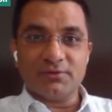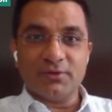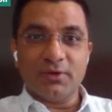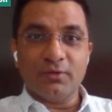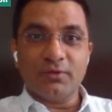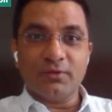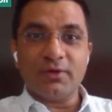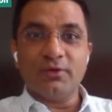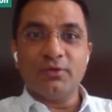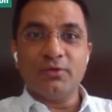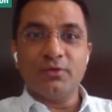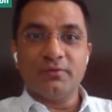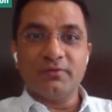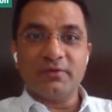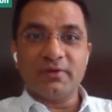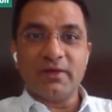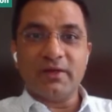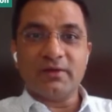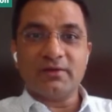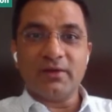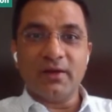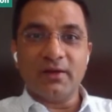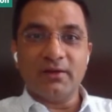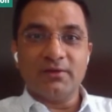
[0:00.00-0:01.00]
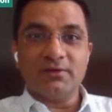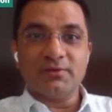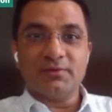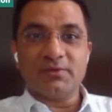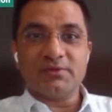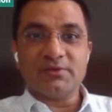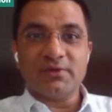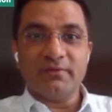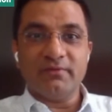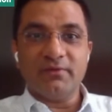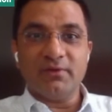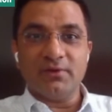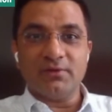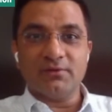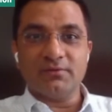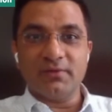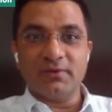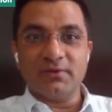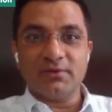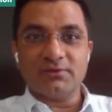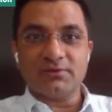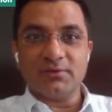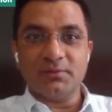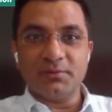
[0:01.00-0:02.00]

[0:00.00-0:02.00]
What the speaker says: so how can you even get candidates with 7 years when